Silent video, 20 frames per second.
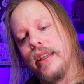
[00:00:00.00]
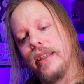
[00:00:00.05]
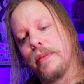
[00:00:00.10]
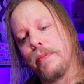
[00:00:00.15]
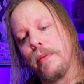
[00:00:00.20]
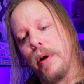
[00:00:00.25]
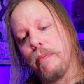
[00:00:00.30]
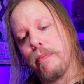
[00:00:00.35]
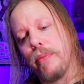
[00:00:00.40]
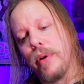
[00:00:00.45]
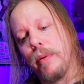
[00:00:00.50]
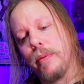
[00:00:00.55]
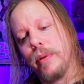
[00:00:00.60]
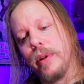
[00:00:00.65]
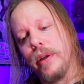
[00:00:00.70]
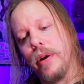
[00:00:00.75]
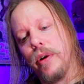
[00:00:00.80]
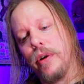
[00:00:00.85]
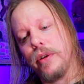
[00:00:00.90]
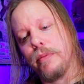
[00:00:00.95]
This one
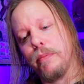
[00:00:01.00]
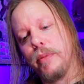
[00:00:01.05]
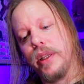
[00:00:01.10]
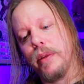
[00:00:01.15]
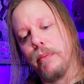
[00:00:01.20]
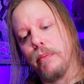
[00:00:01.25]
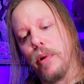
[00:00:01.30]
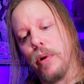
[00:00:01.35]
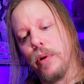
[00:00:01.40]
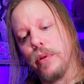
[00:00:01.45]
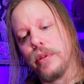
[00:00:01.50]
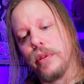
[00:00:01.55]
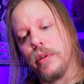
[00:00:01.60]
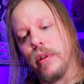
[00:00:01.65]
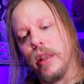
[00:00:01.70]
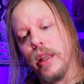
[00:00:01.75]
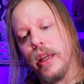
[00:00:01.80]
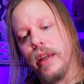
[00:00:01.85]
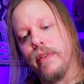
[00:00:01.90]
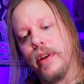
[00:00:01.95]
probably hurt me the most
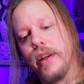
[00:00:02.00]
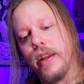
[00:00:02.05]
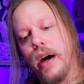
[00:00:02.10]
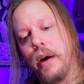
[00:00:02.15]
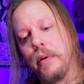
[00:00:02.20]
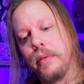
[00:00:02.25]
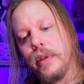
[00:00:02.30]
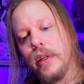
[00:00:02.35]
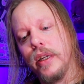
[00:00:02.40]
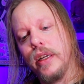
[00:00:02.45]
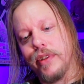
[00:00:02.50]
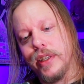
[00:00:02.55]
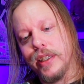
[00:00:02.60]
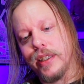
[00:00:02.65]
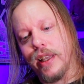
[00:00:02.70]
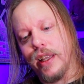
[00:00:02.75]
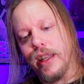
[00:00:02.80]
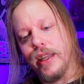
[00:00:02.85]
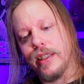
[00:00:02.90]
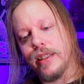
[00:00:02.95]
to leave it out of
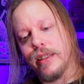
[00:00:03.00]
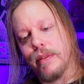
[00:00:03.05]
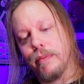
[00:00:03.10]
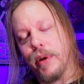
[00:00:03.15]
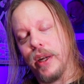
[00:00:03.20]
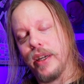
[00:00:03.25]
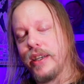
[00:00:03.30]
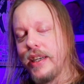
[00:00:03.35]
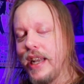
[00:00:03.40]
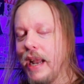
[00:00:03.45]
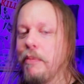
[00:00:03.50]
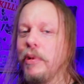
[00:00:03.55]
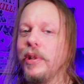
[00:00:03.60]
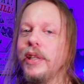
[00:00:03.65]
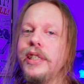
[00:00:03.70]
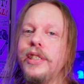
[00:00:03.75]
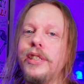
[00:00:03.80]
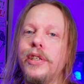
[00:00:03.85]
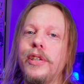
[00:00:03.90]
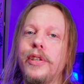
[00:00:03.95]
this list, but
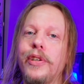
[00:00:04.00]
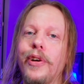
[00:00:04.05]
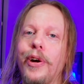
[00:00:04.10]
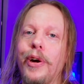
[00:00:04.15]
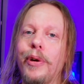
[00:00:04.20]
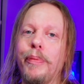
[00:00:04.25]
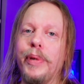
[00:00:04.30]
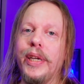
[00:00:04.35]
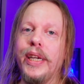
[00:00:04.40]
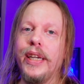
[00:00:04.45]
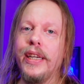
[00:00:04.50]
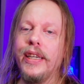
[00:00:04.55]
Demolition Derby,